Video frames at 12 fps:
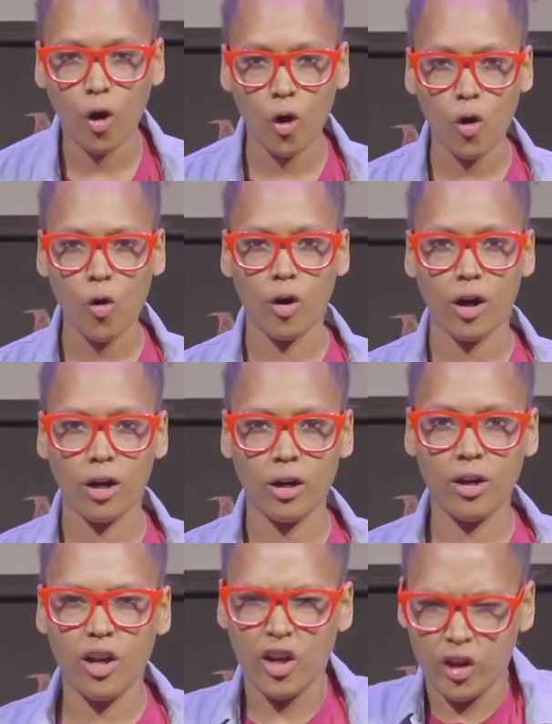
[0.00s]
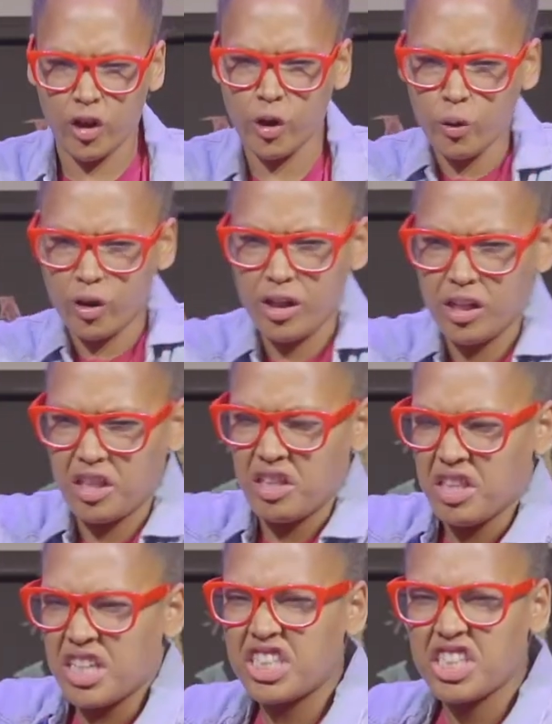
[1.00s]
or you could
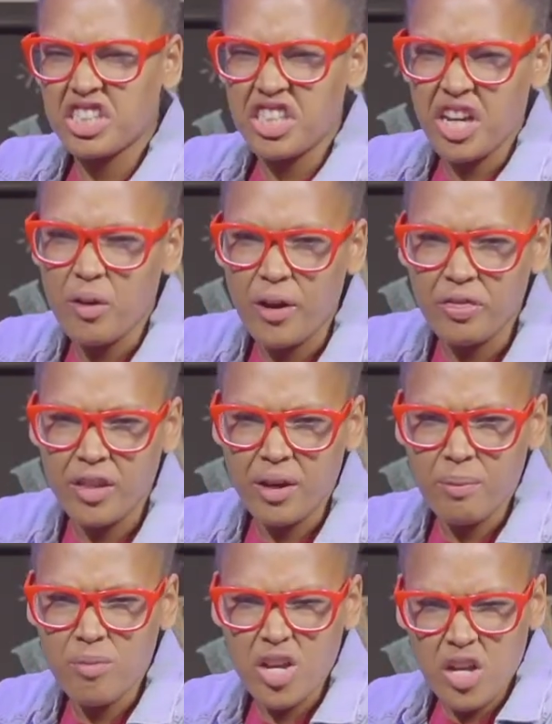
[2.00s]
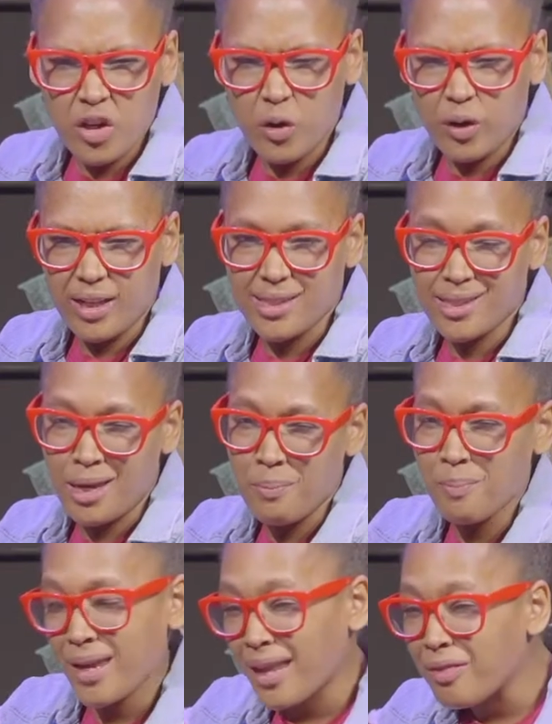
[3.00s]
stare at them. You could say
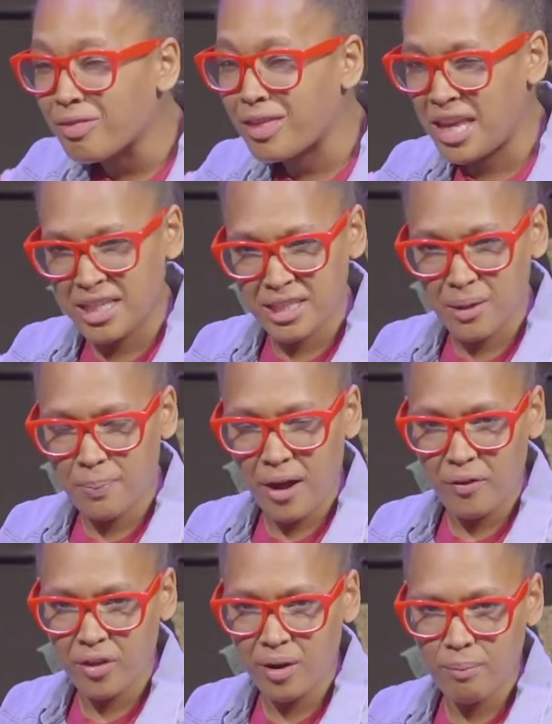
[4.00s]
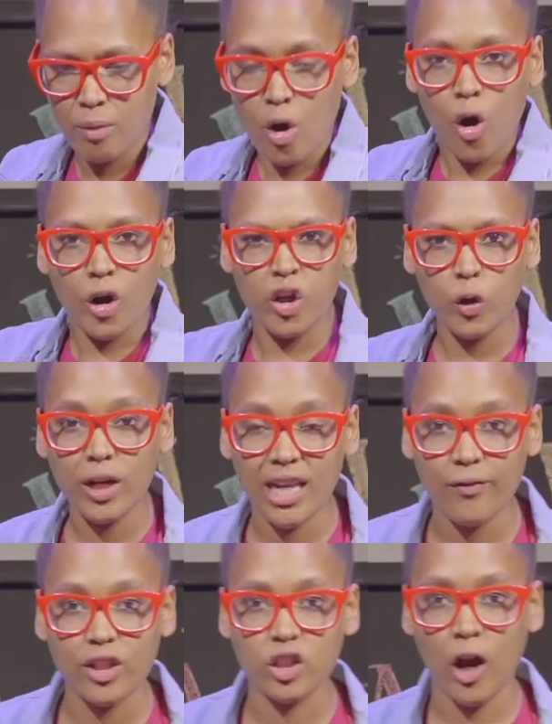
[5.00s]
mean things about them. You could
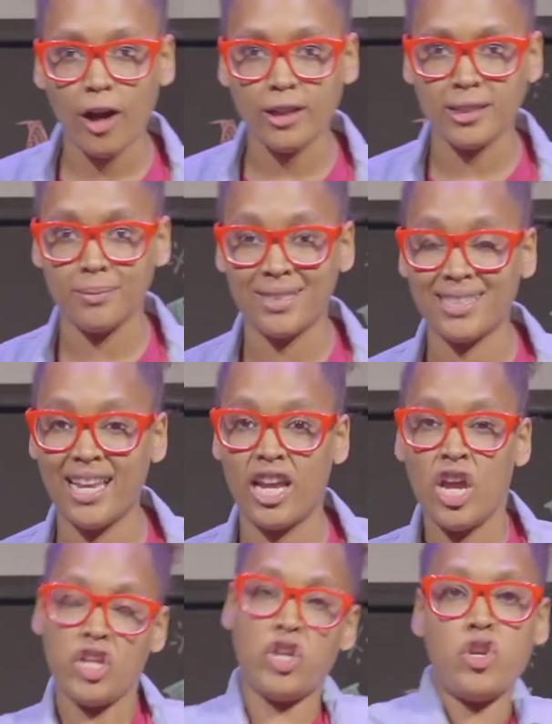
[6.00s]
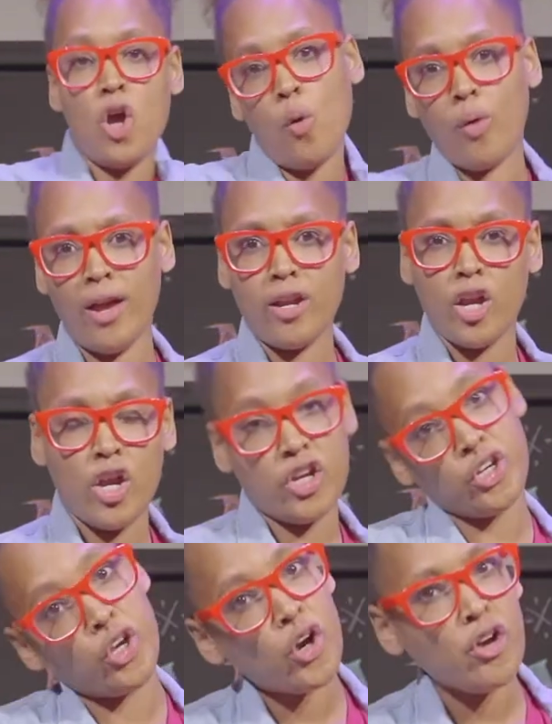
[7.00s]
even talk to them and say, you know what?
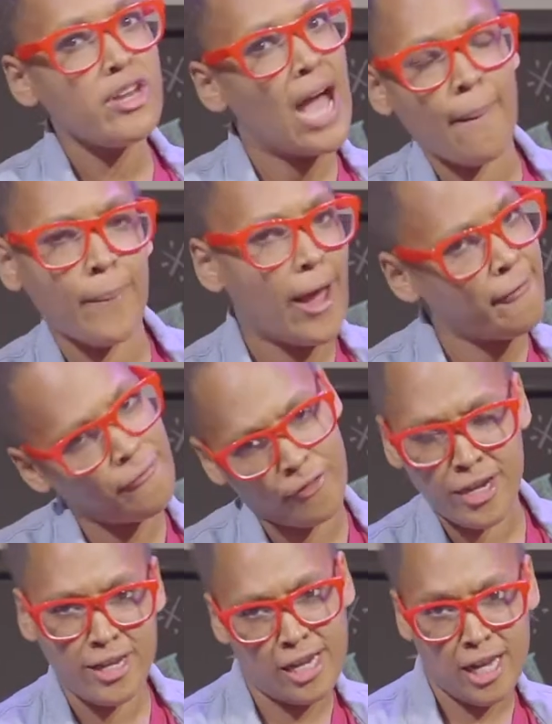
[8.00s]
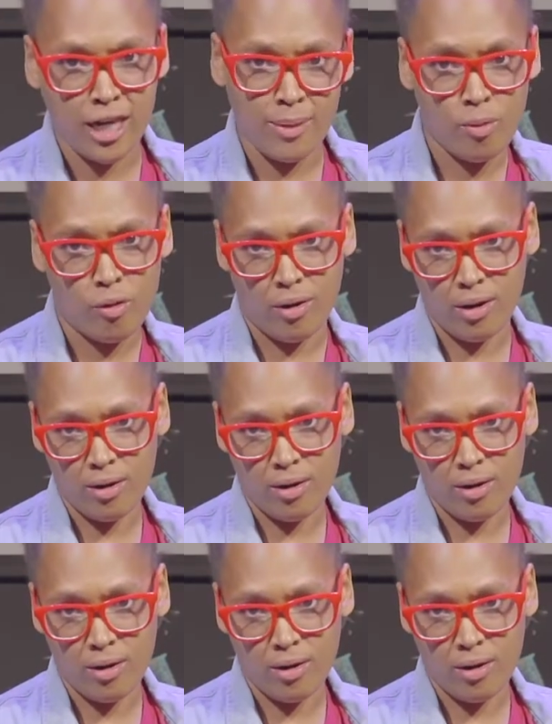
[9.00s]
You're not my friend anymore.